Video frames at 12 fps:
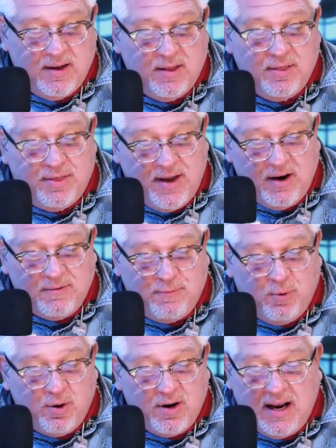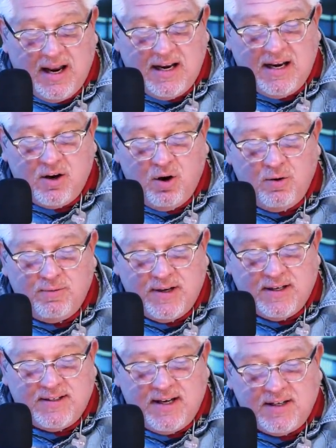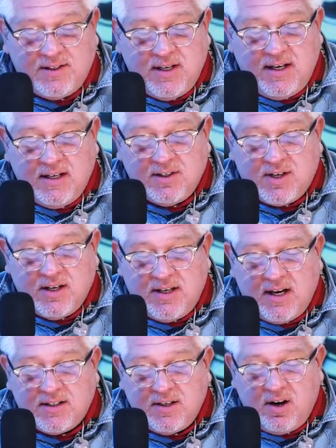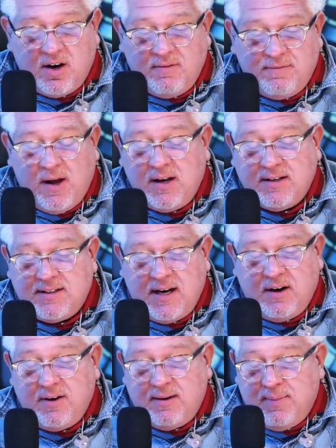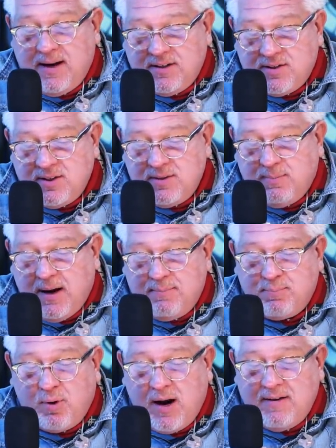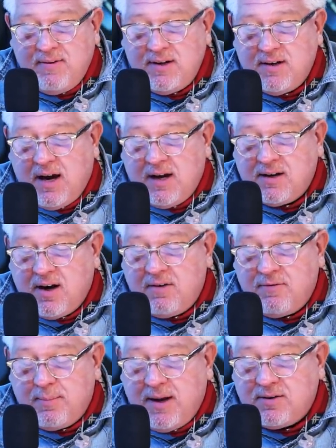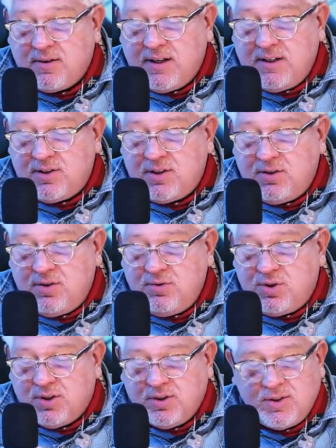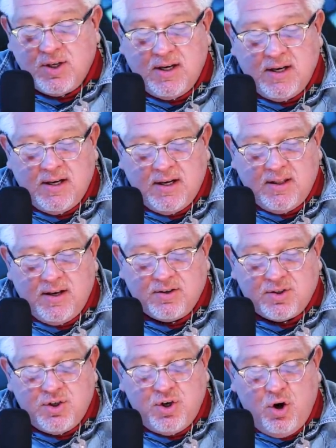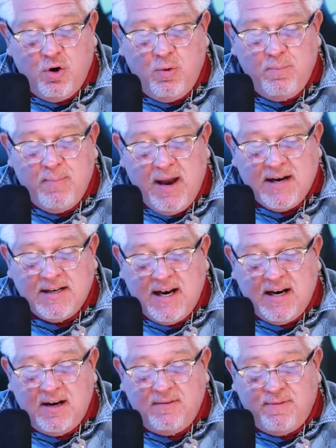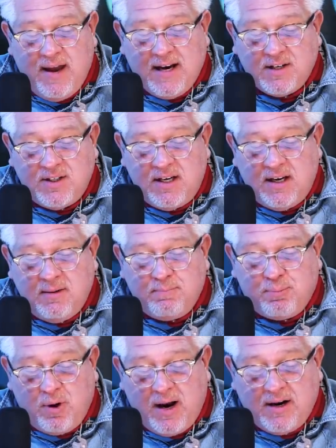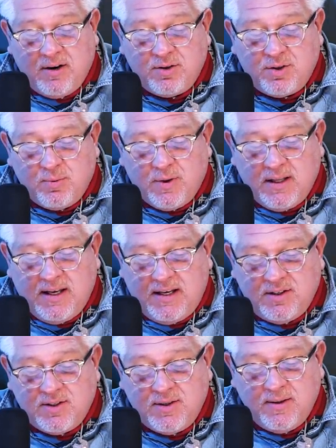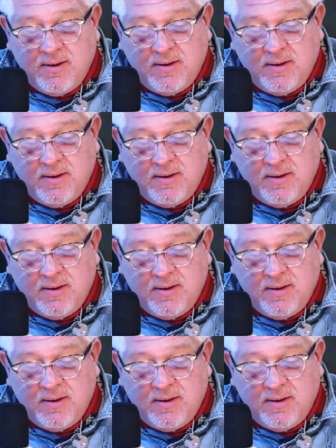Therefore, any COVID testing is conducted on a voluntary basis by private non governmental institutions. There's no mandated vaccine prior to release.